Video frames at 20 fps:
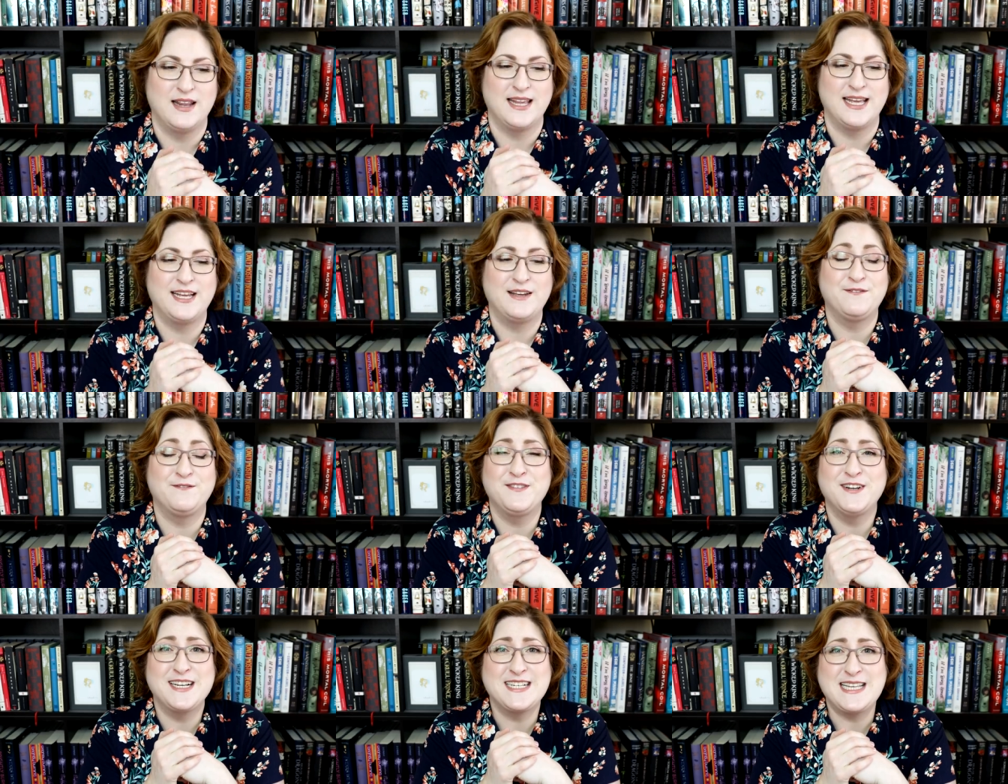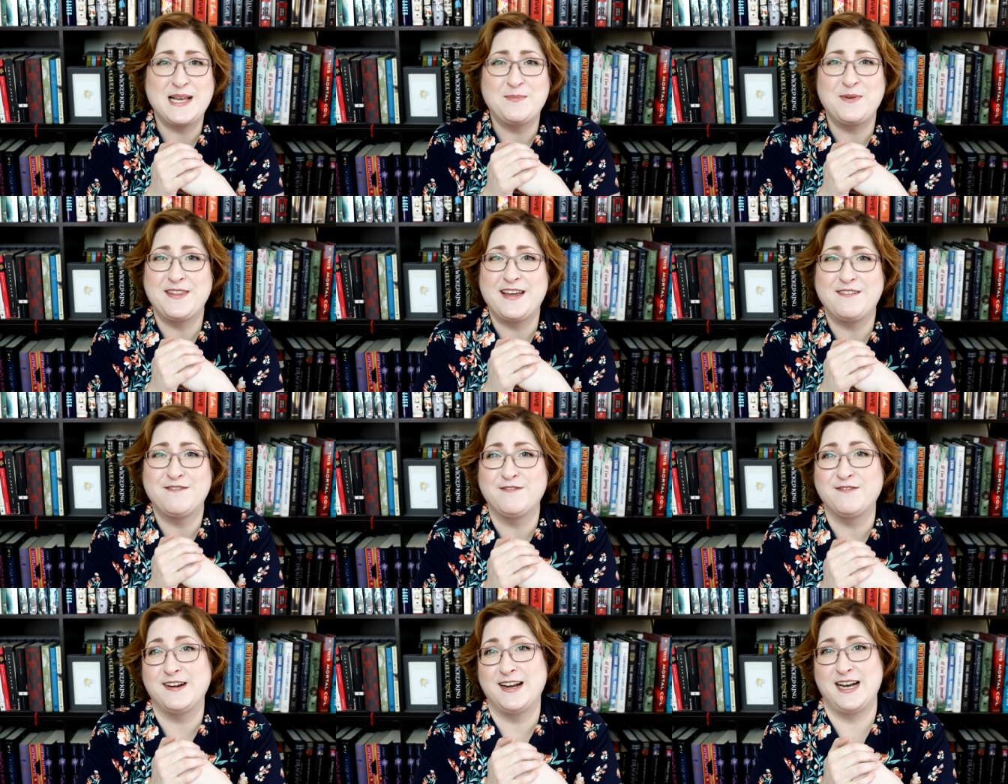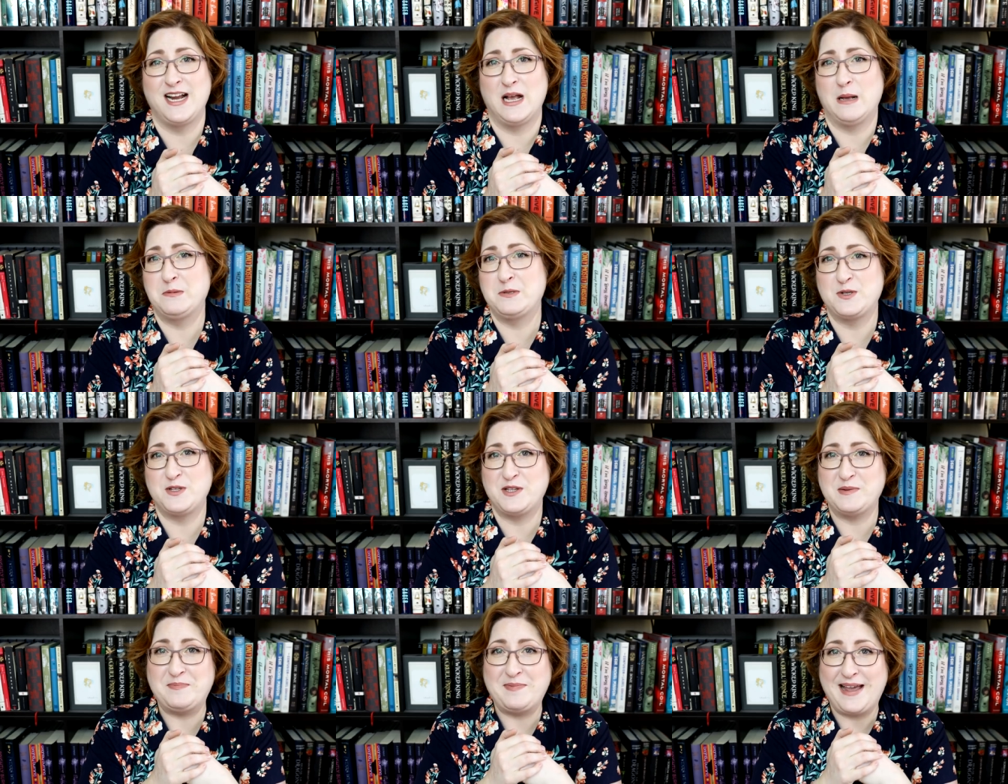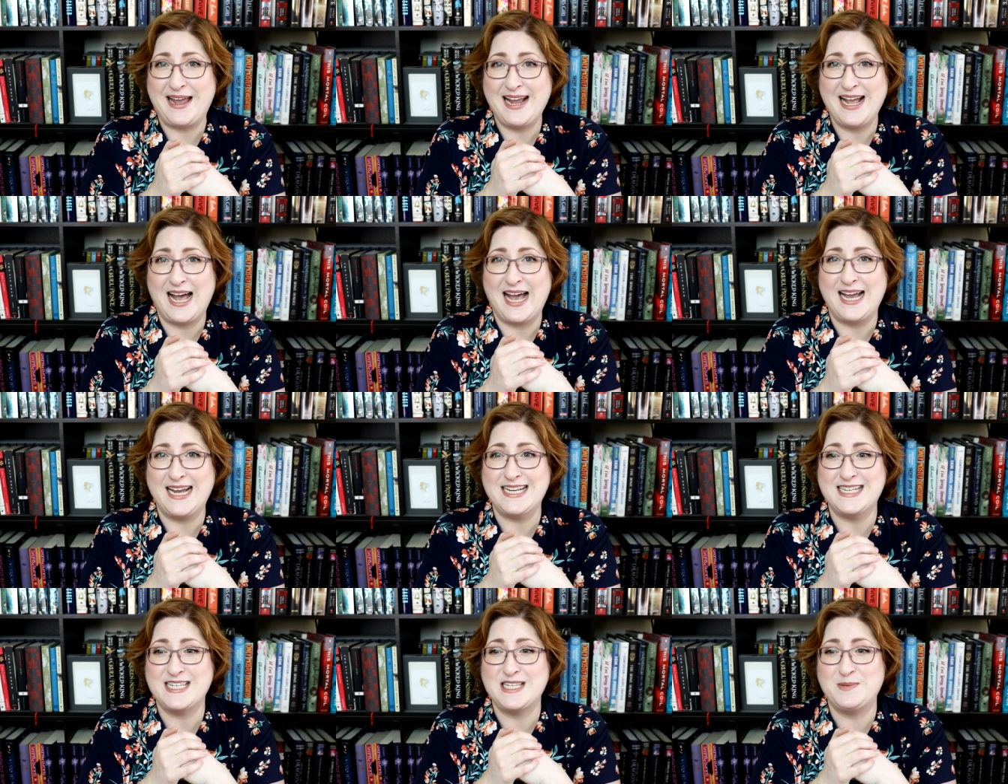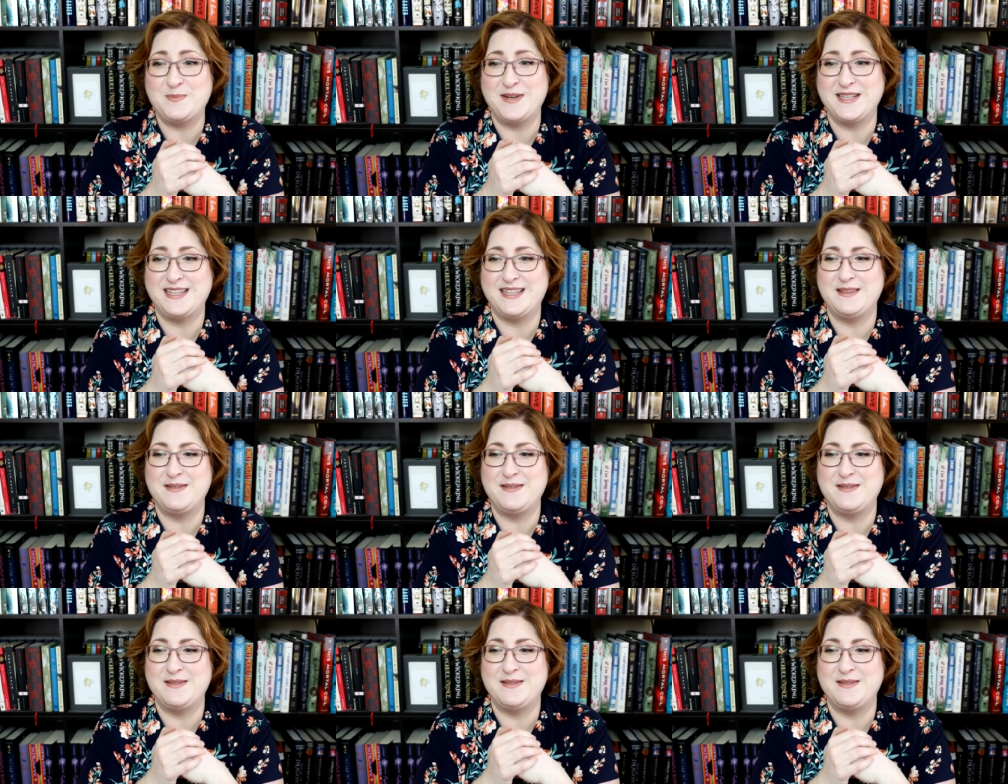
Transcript: Like for example, that friend helps with the bank heist, but